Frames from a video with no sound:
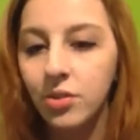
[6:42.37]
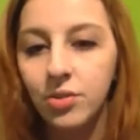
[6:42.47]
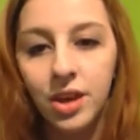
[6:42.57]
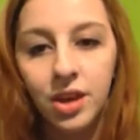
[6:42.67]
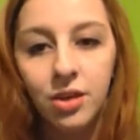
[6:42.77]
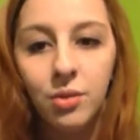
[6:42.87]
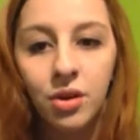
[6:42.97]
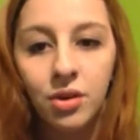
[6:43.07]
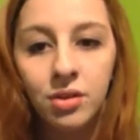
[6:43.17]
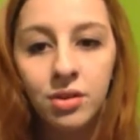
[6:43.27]
So thank
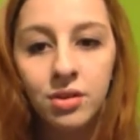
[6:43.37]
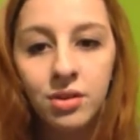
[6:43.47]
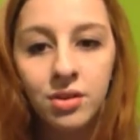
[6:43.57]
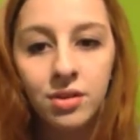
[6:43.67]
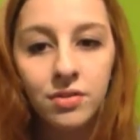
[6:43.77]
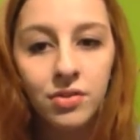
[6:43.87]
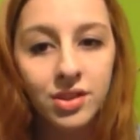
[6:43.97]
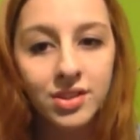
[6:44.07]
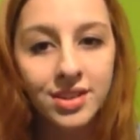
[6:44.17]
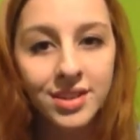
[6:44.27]
you all
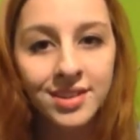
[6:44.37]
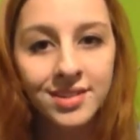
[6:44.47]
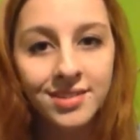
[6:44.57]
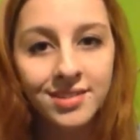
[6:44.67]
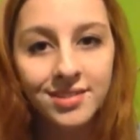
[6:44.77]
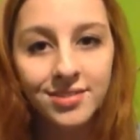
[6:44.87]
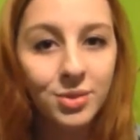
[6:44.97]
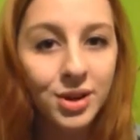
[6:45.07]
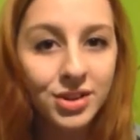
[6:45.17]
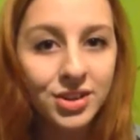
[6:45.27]
for listening,
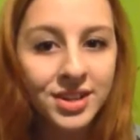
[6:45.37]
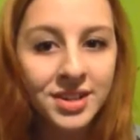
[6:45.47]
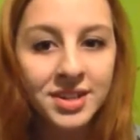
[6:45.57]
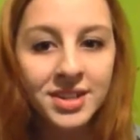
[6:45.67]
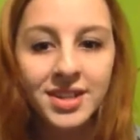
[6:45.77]
for watching.